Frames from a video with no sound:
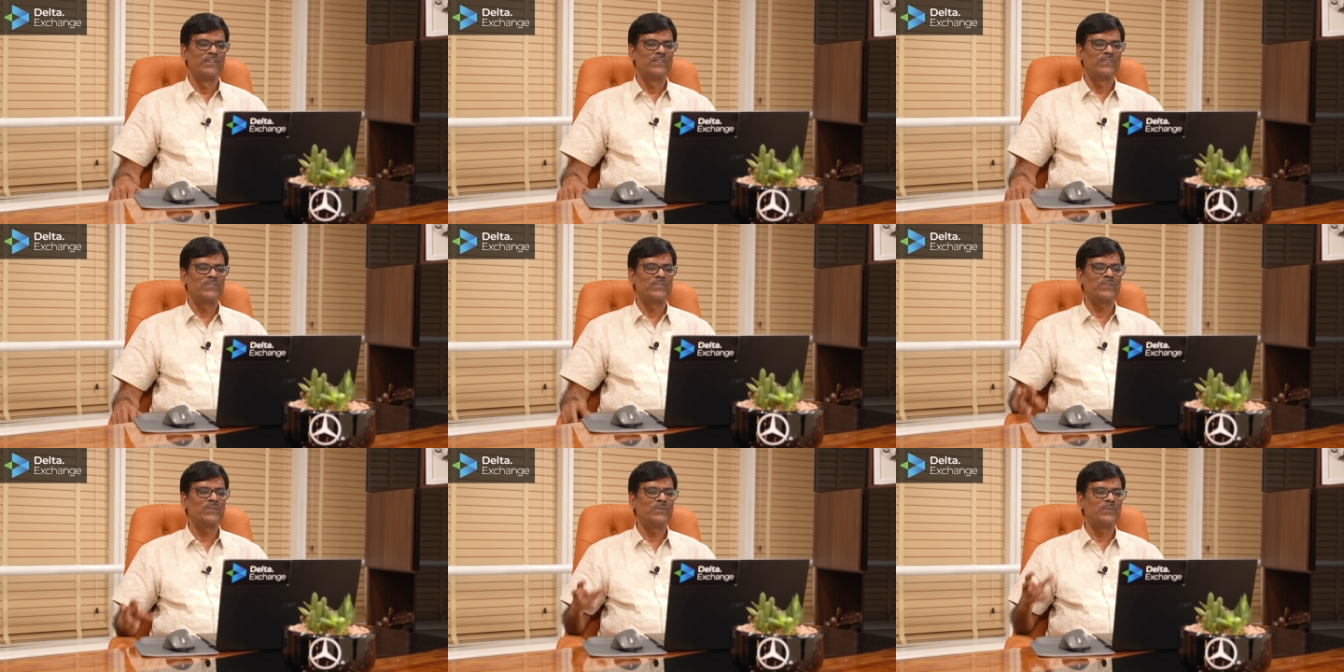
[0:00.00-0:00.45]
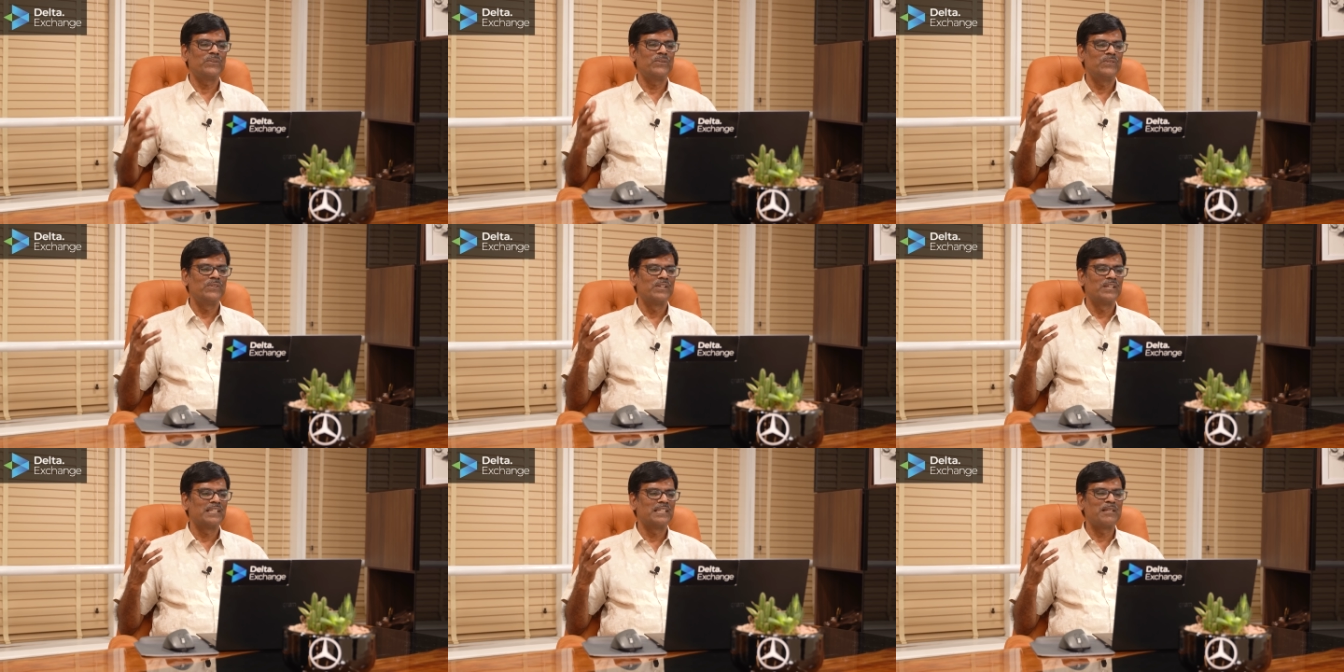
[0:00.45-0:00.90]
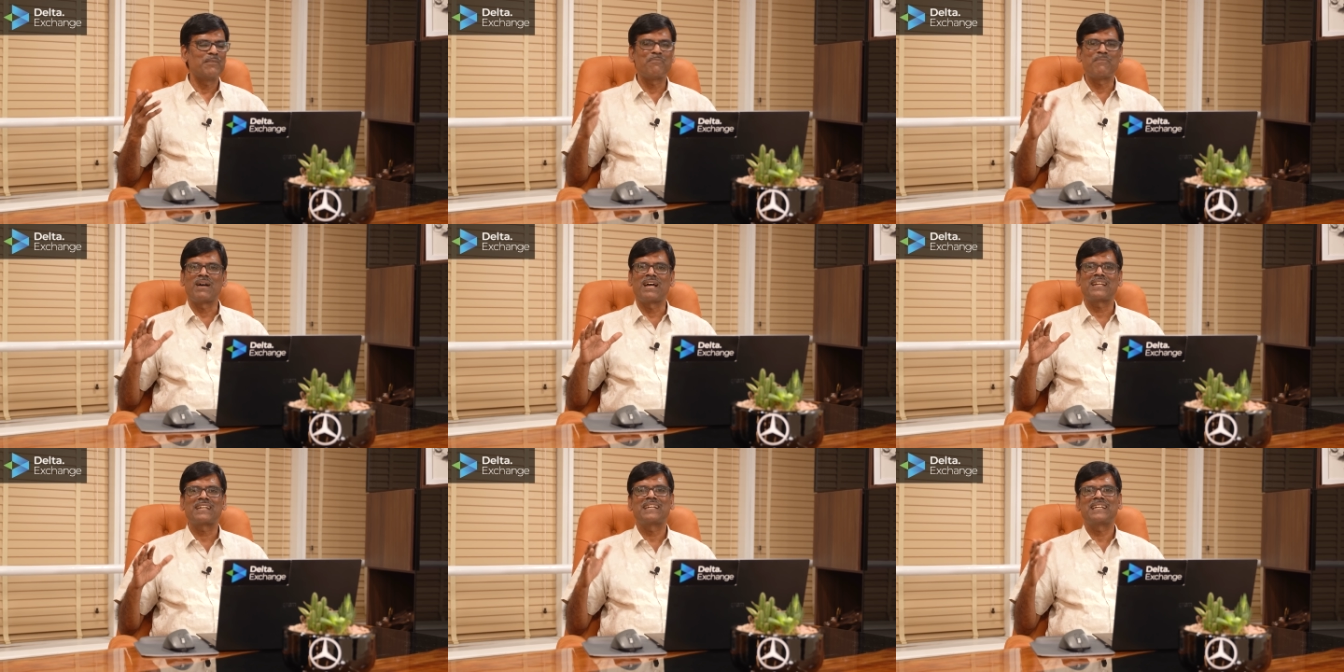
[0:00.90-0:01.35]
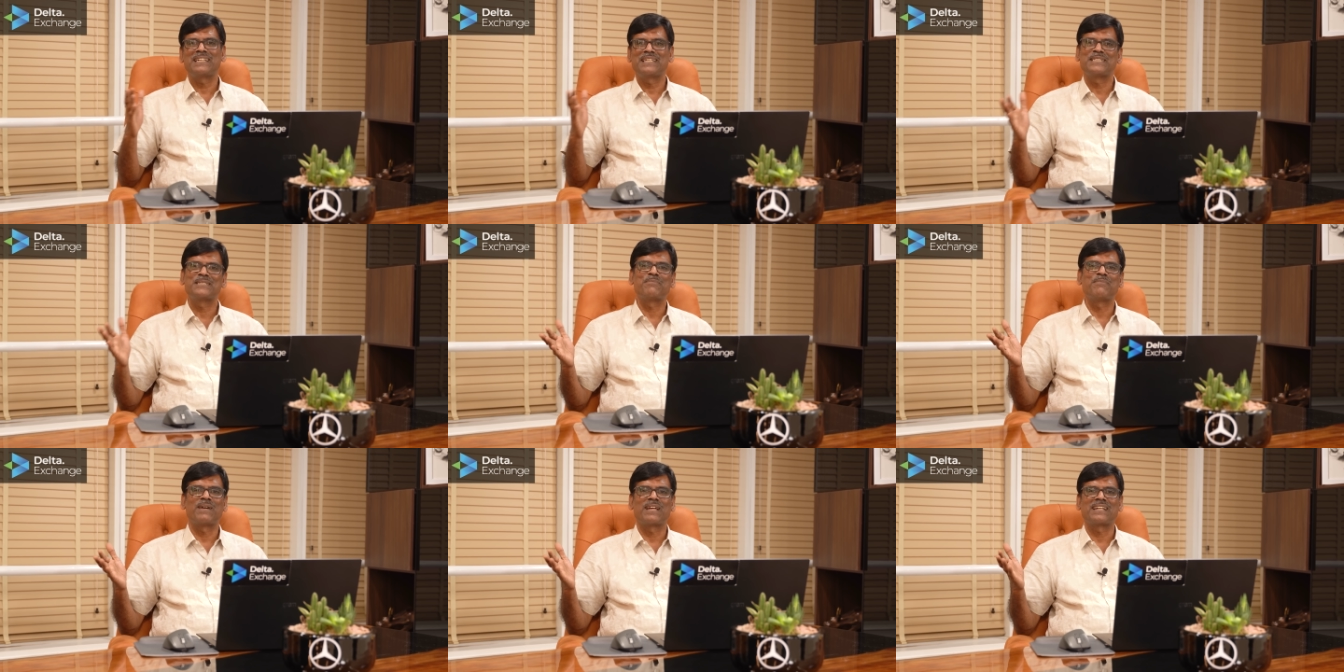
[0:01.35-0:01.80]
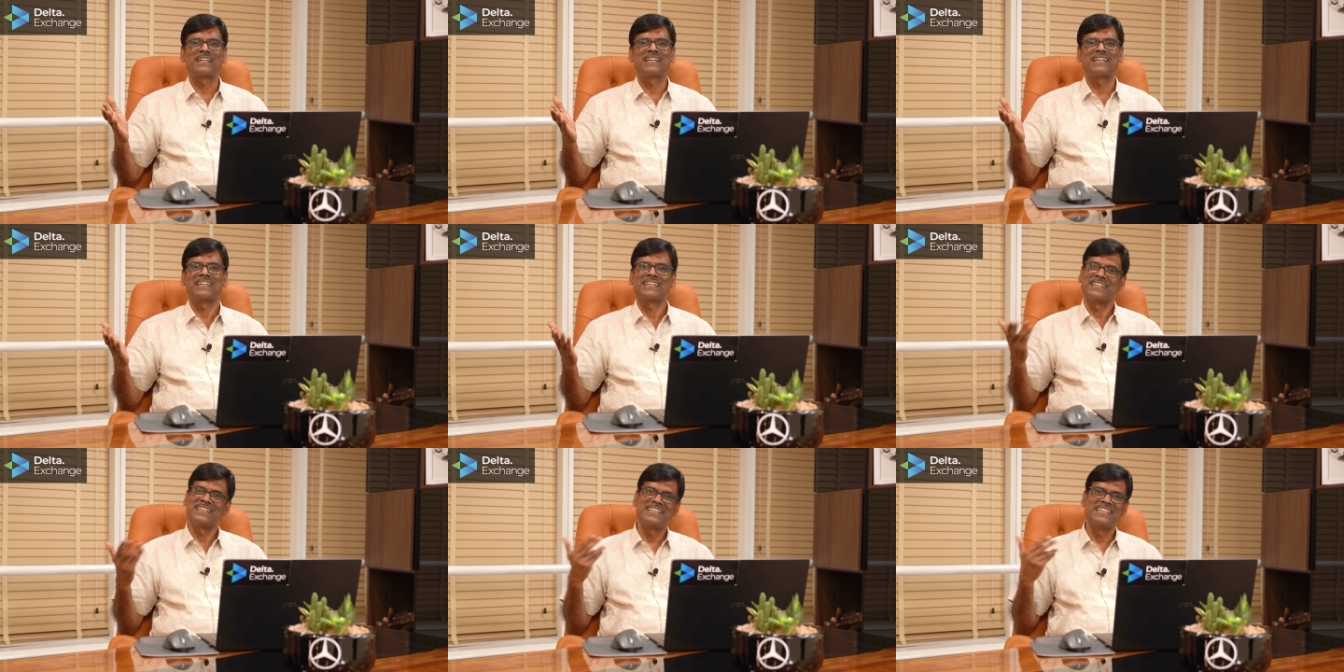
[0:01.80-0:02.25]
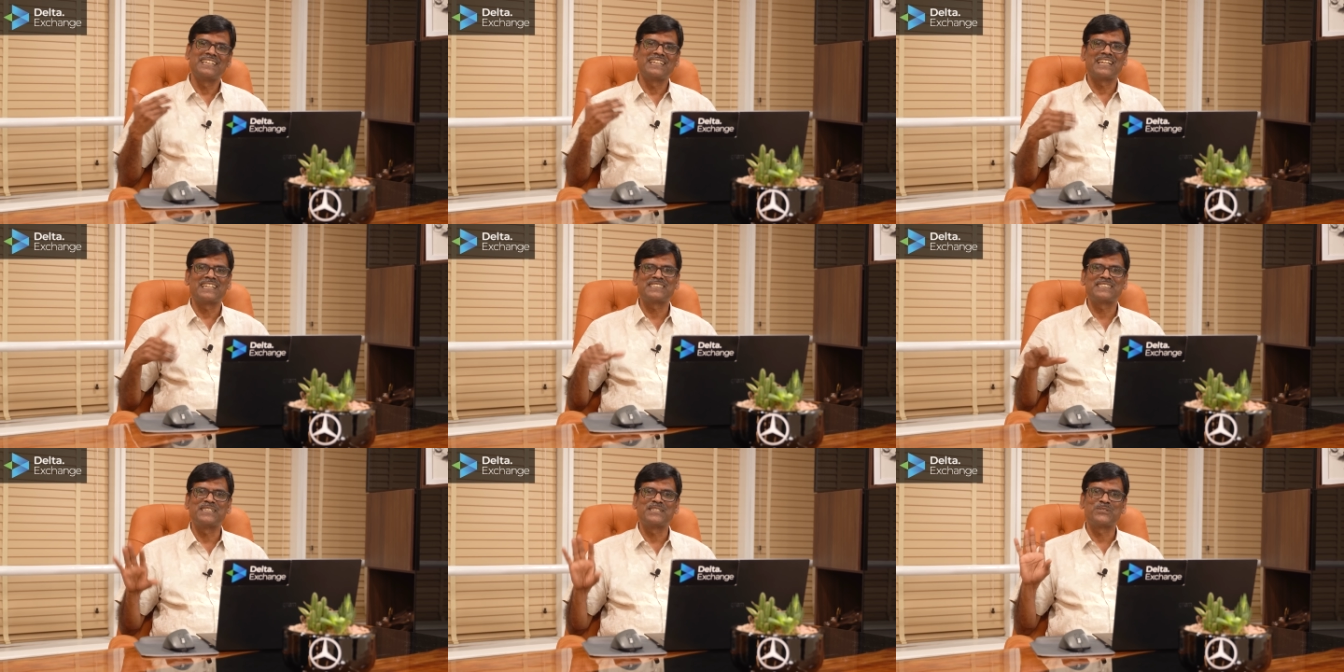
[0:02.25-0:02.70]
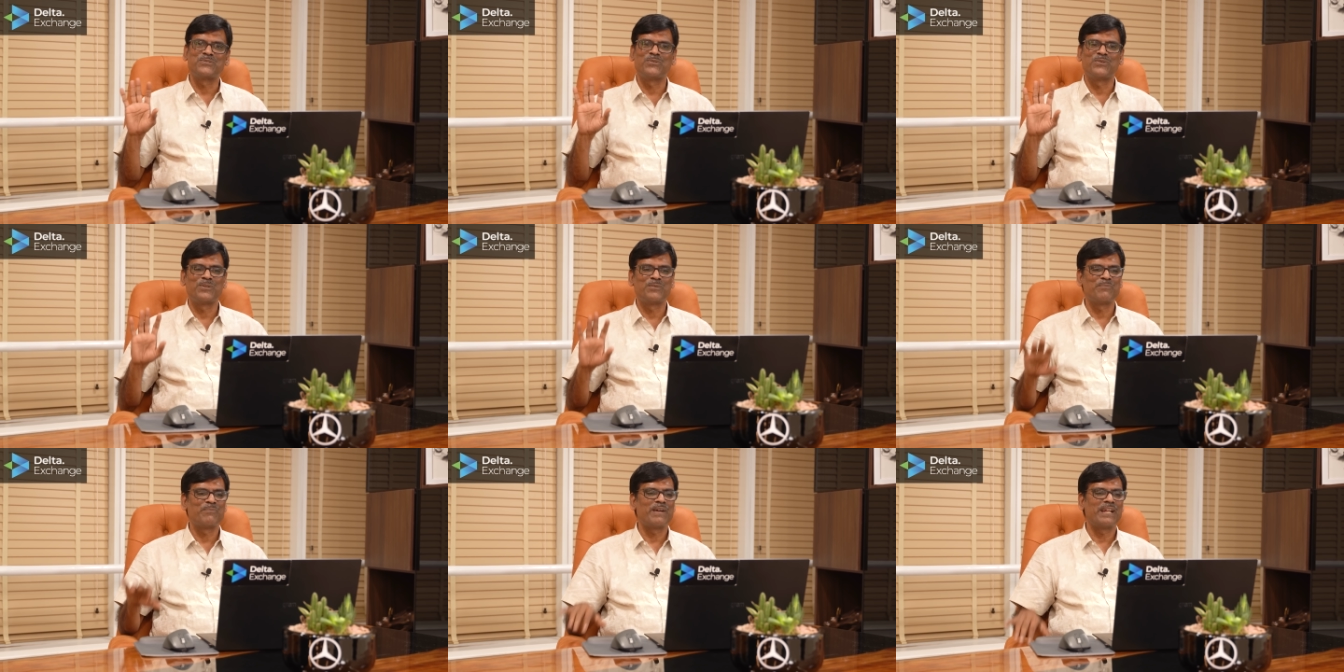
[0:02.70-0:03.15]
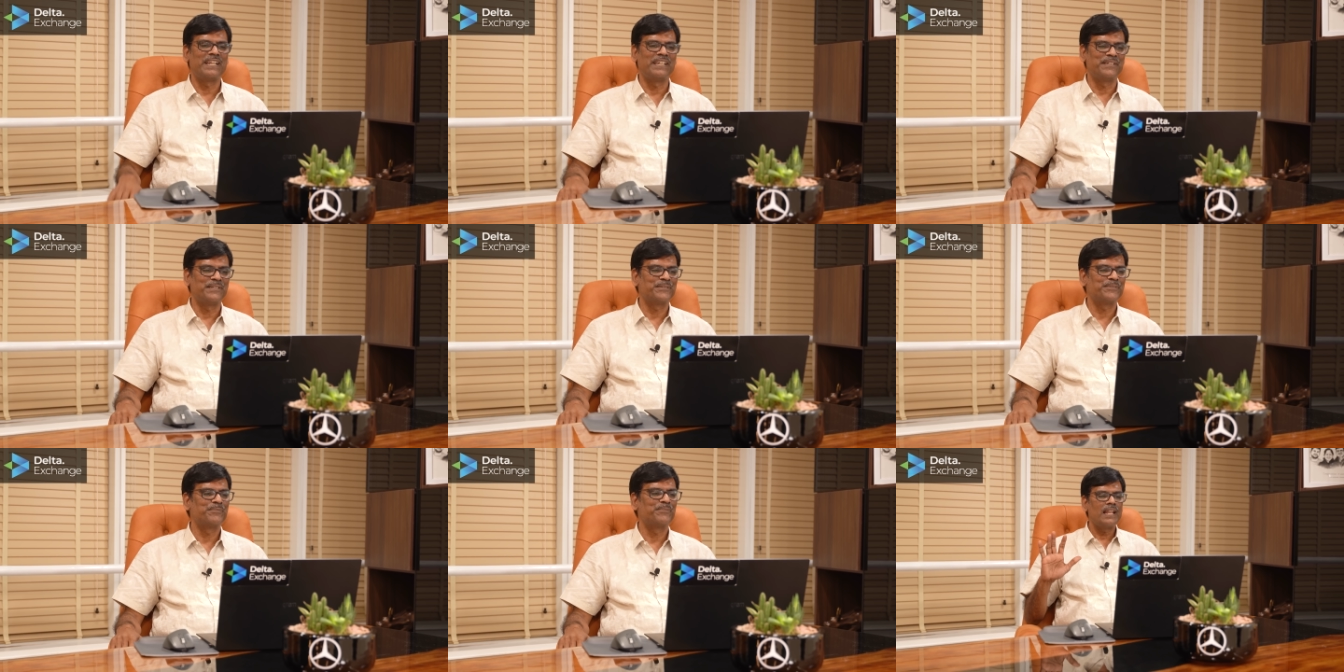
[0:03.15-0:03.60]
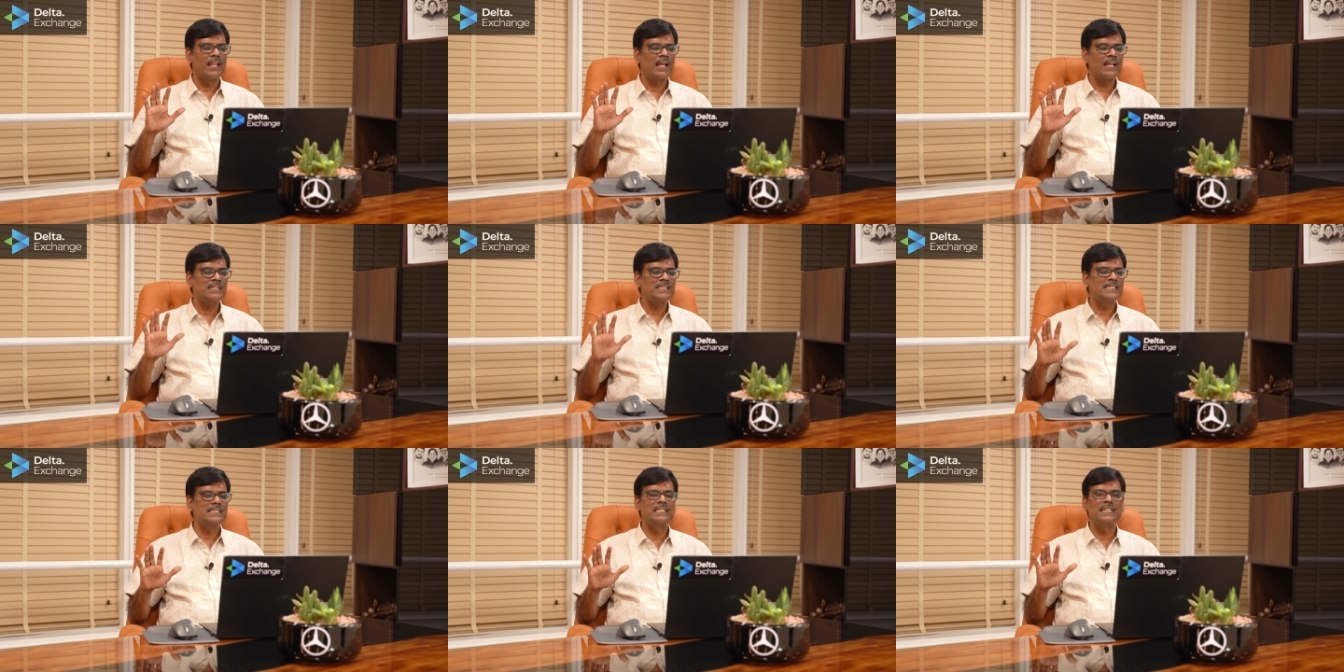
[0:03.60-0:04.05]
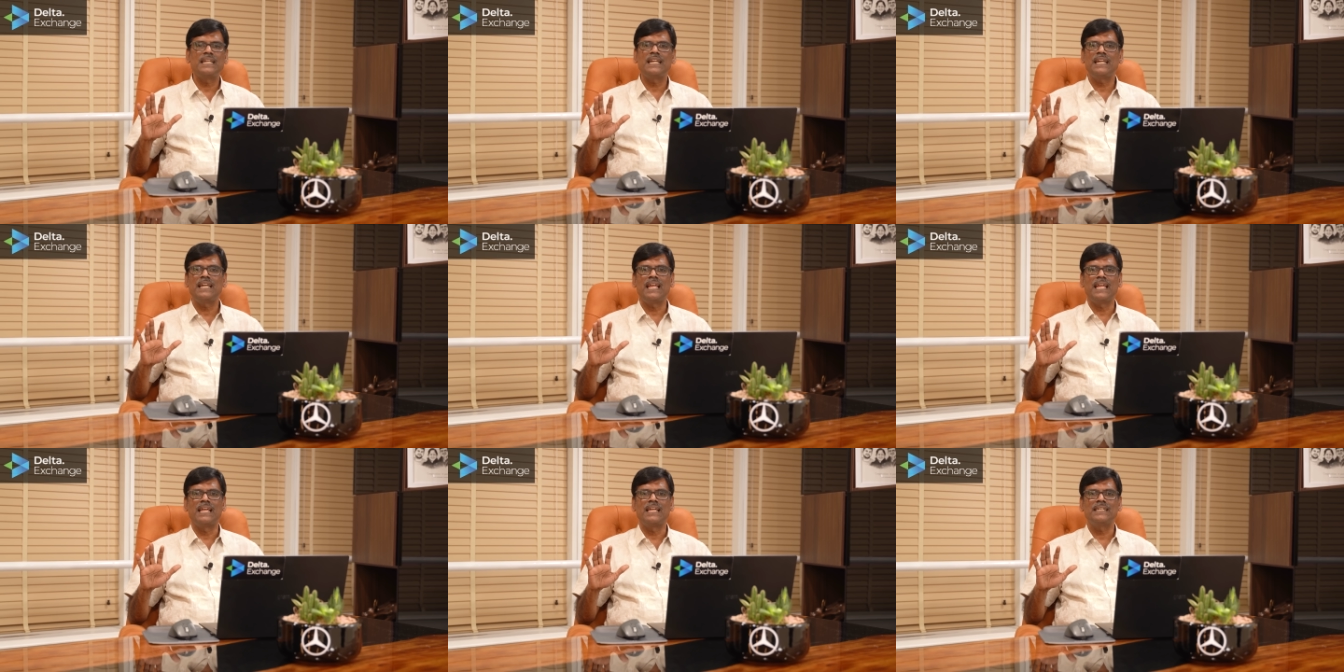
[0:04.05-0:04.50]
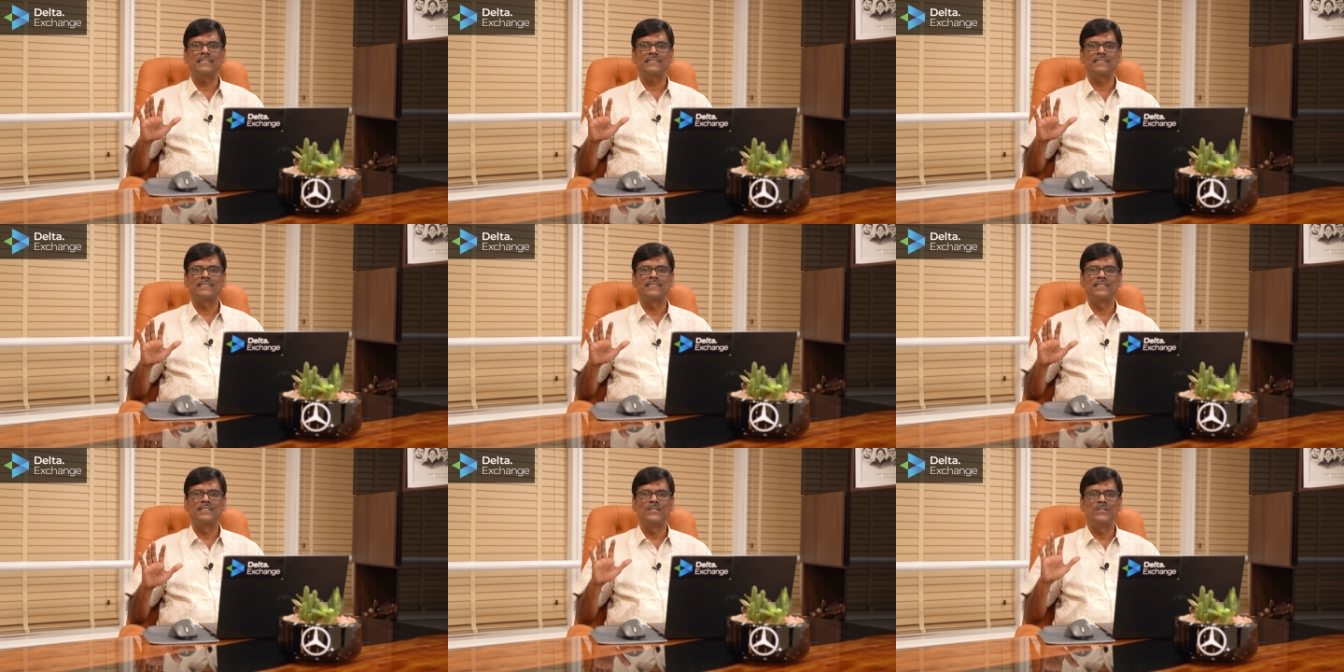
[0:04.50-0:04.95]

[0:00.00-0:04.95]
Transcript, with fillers: So the market is market. It has its own mind. Last 3 days,